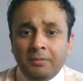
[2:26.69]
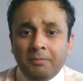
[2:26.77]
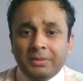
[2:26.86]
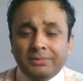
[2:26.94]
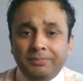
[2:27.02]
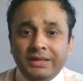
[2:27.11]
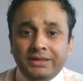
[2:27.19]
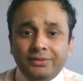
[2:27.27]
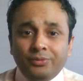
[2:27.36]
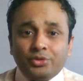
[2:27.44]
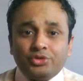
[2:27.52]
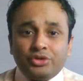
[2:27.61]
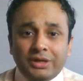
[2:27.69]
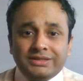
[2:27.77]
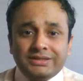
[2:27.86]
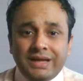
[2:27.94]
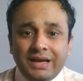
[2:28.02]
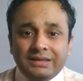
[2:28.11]
But the beating was
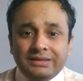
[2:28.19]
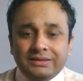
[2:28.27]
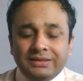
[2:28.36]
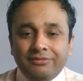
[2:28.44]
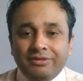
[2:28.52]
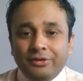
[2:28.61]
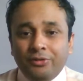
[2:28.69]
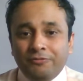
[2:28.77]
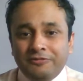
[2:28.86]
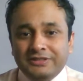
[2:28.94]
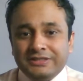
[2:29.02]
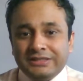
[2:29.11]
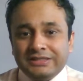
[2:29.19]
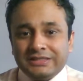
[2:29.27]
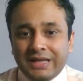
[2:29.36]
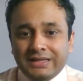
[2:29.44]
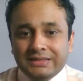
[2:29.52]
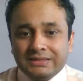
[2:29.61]
such that there were no physical
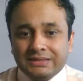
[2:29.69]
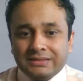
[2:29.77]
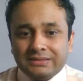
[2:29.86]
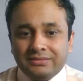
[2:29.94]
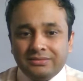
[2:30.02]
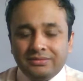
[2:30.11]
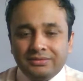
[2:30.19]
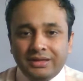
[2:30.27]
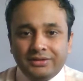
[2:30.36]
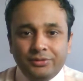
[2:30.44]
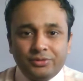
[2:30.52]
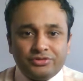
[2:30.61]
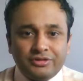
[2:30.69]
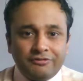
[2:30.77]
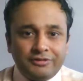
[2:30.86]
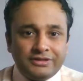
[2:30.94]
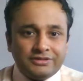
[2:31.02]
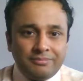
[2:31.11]
signs that he was
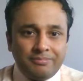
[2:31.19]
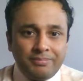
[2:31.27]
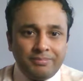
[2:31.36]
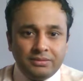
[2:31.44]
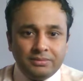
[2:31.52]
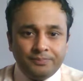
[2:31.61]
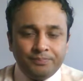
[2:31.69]
suffering some pain.